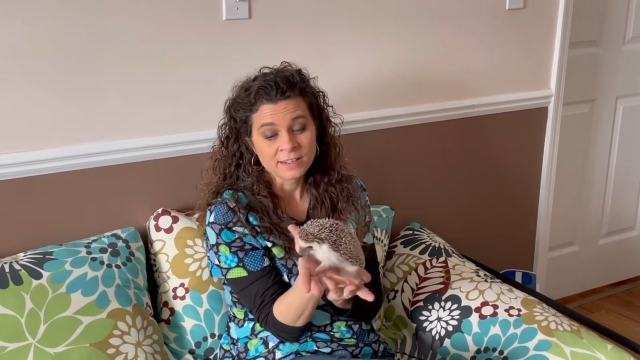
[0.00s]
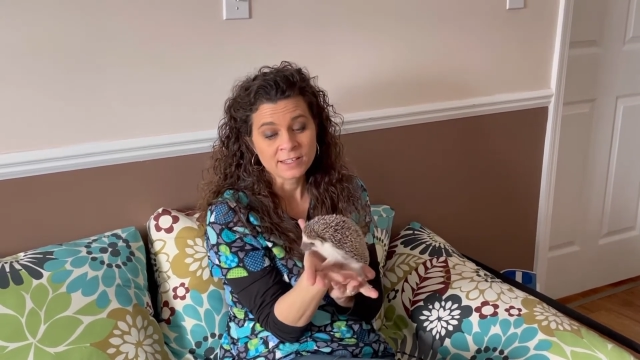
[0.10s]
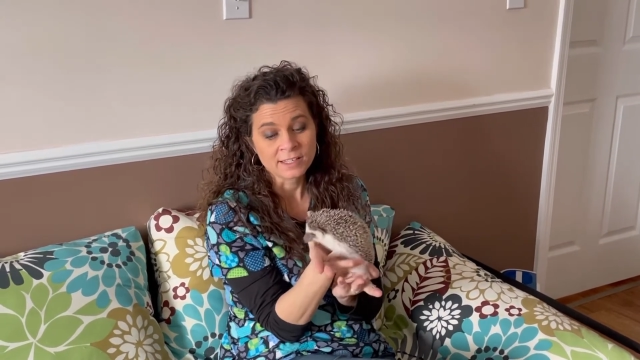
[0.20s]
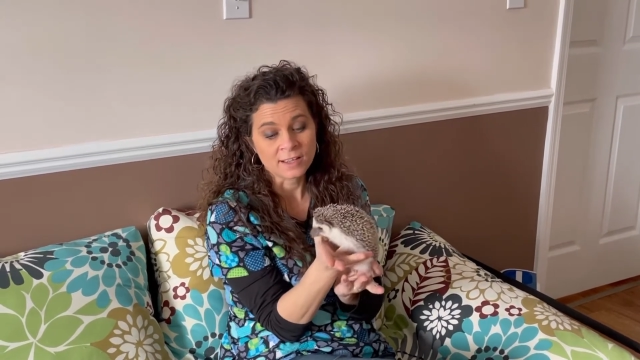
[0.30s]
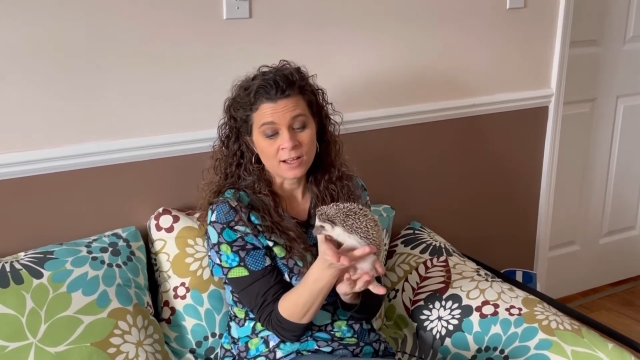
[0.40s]

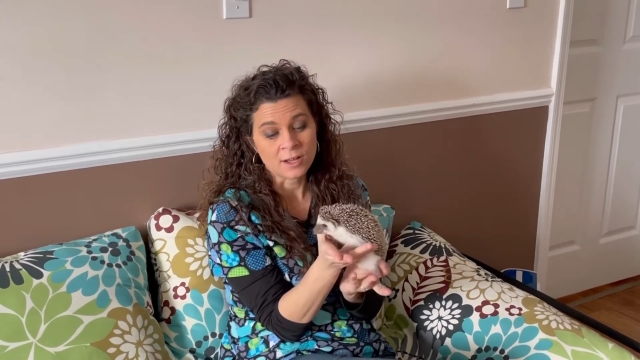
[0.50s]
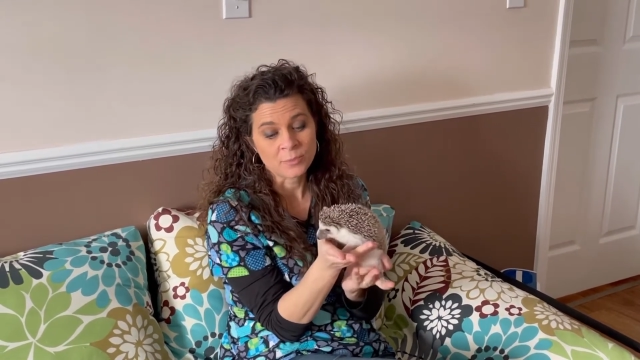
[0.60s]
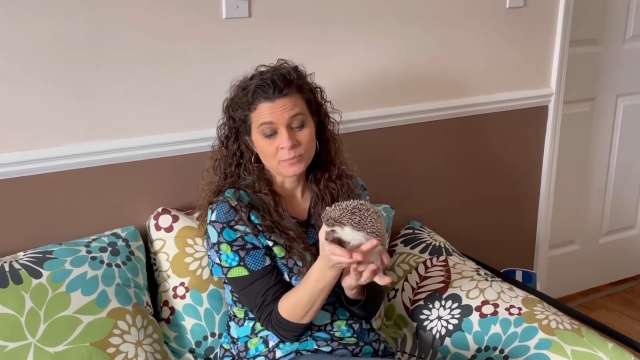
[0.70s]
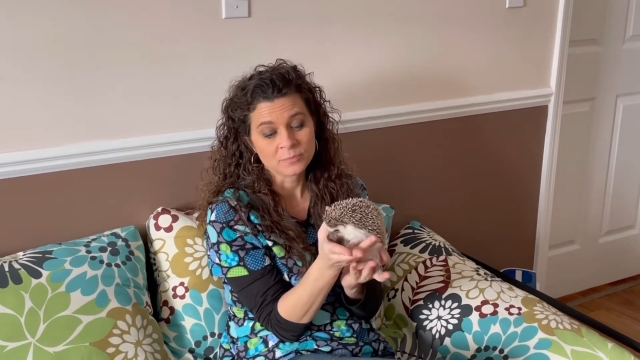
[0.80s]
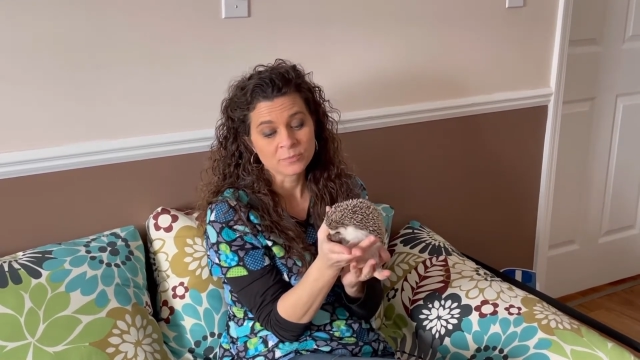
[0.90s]
um,
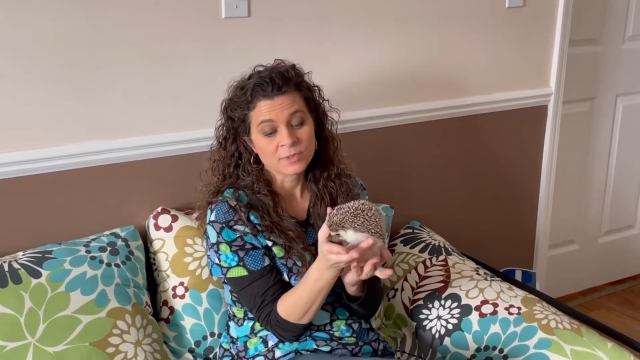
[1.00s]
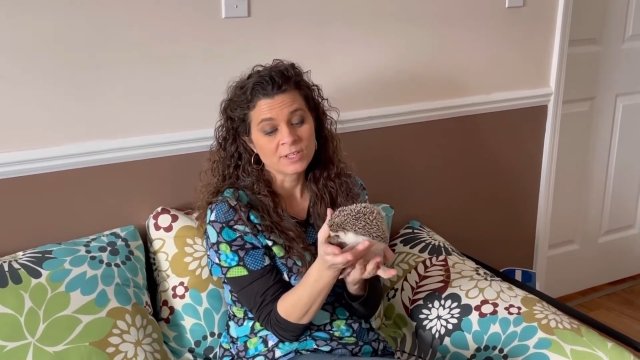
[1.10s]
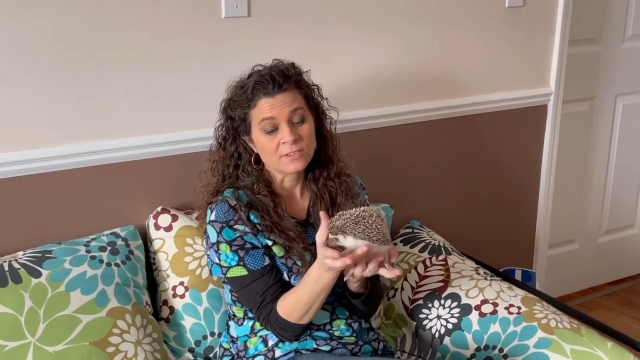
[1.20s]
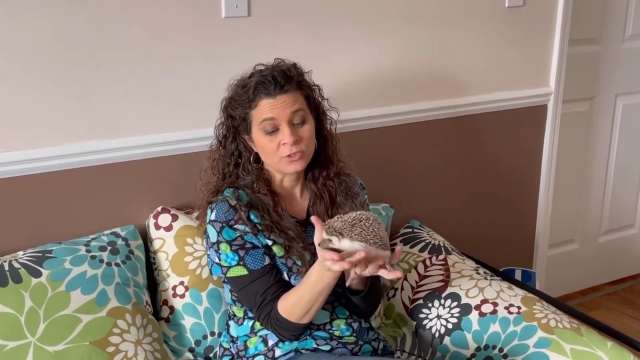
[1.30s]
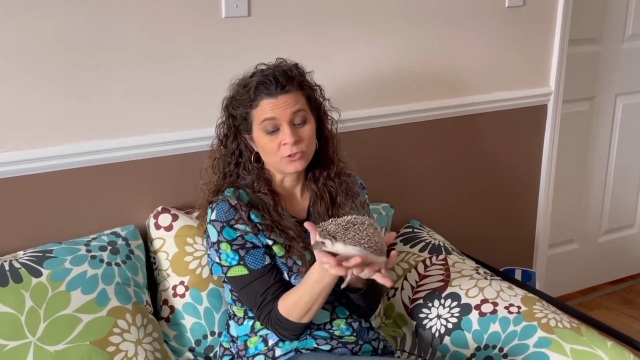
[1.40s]

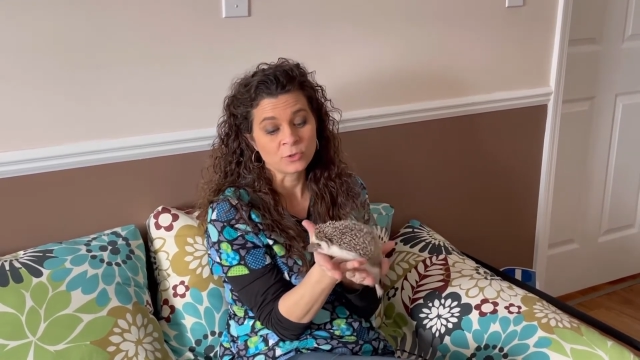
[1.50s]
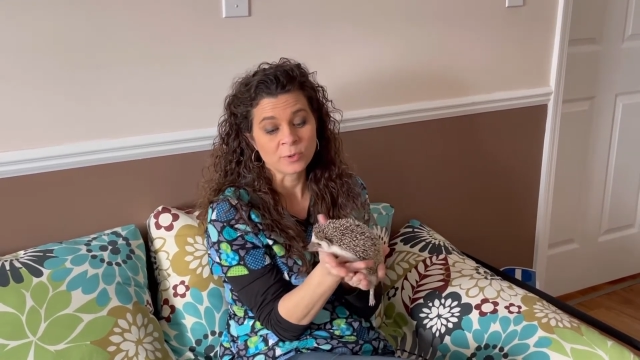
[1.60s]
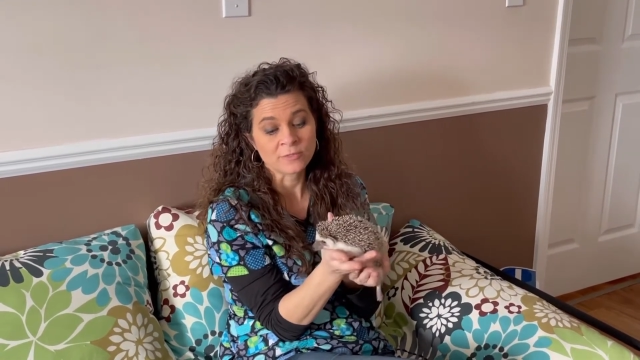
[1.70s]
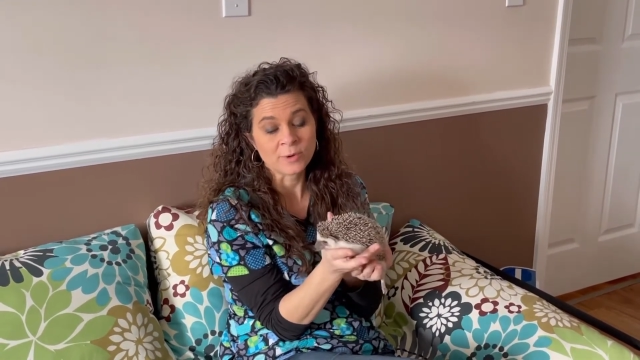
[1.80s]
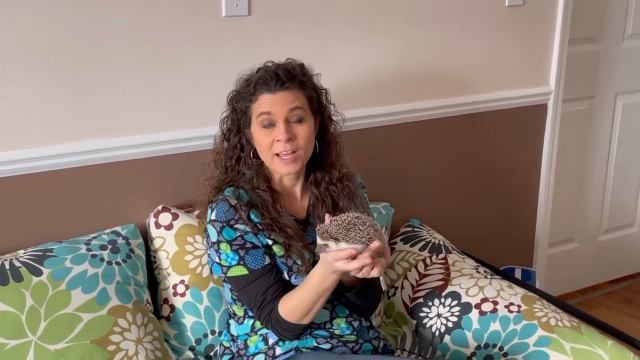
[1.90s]
continue to
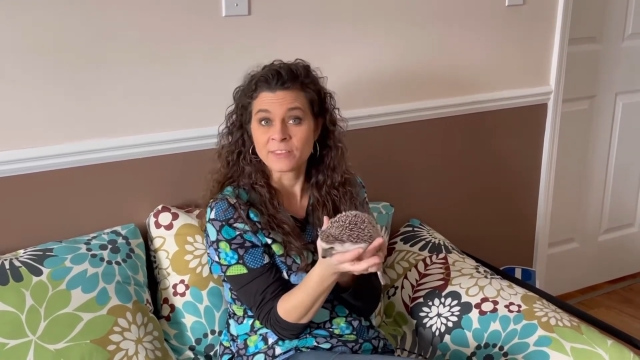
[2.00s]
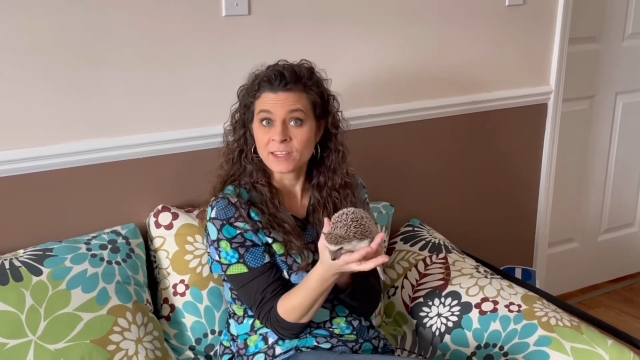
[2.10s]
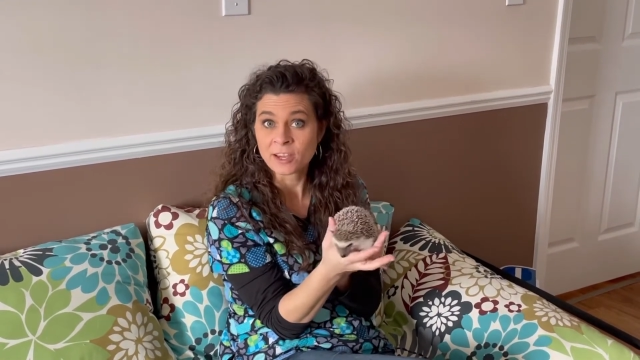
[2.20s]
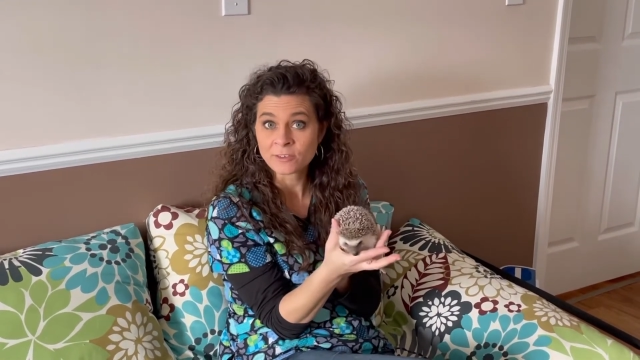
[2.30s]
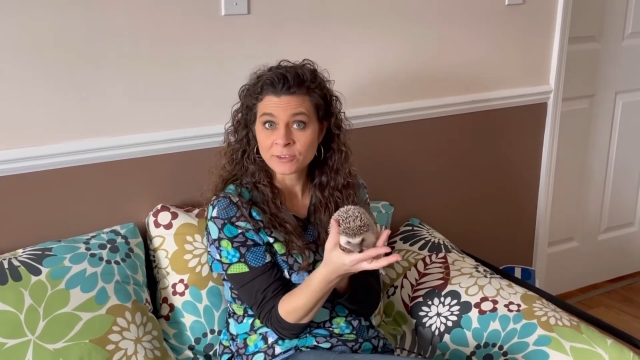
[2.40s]
provide the
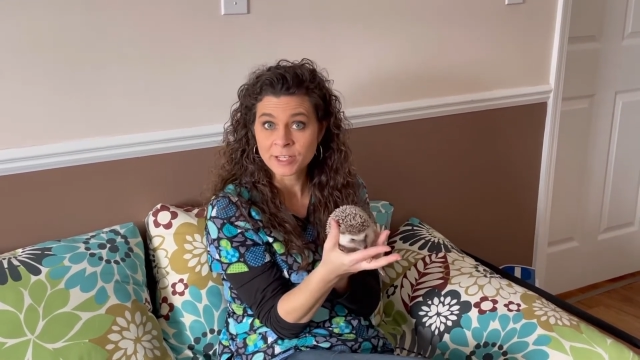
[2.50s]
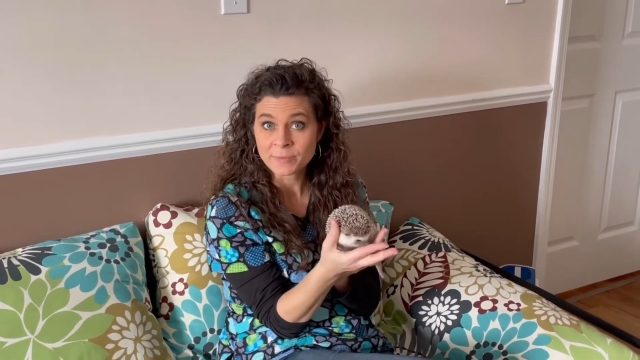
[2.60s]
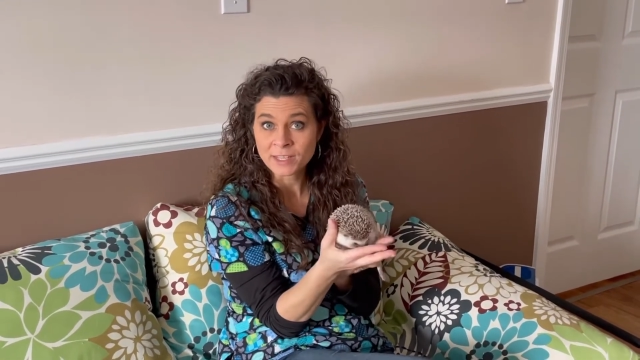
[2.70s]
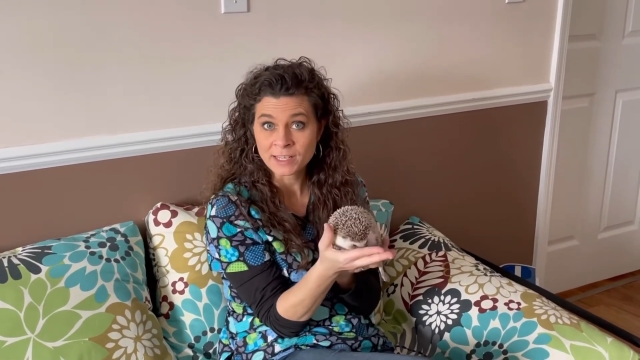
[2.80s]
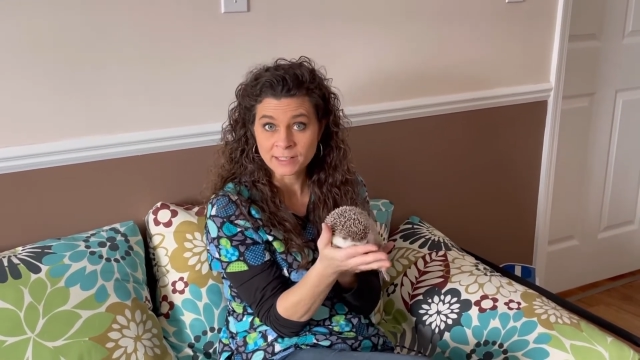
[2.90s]
care for him
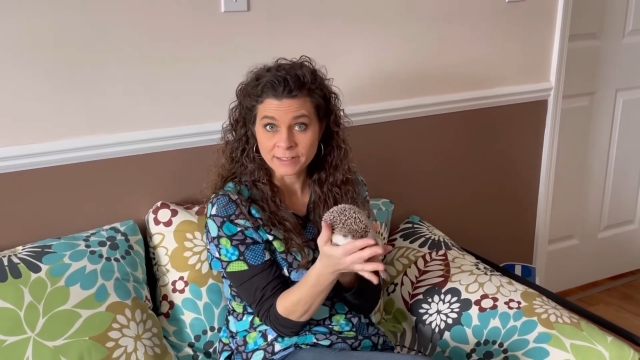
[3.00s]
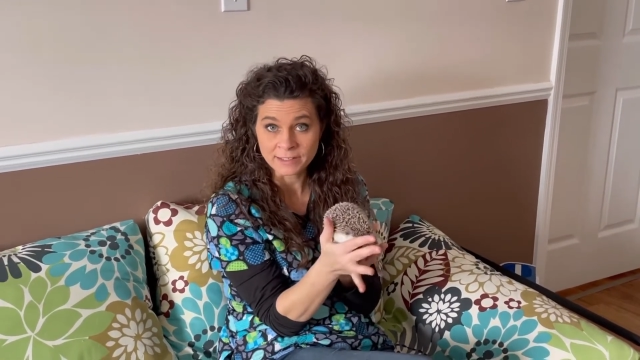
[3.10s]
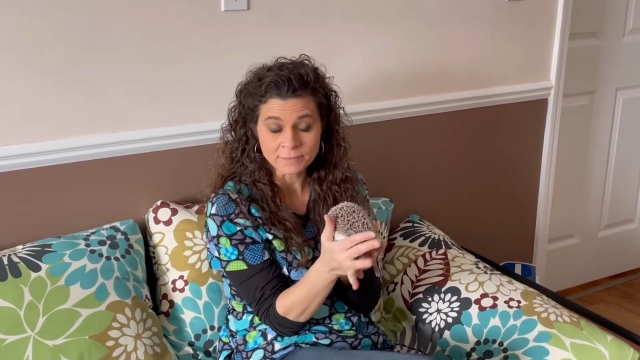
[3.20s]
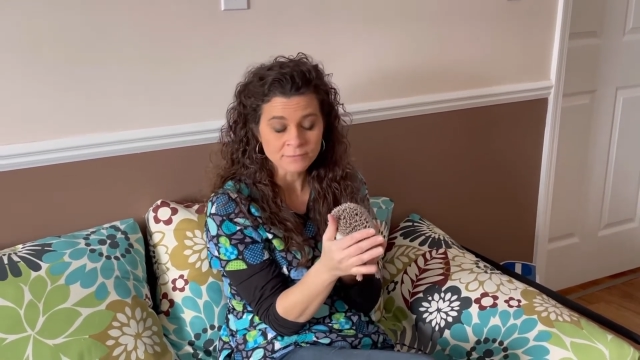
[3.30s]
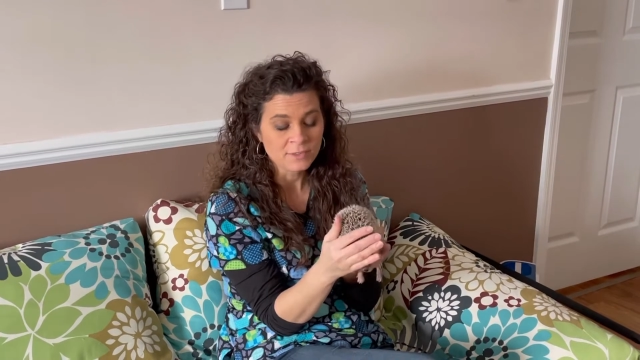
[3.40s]
that he needed,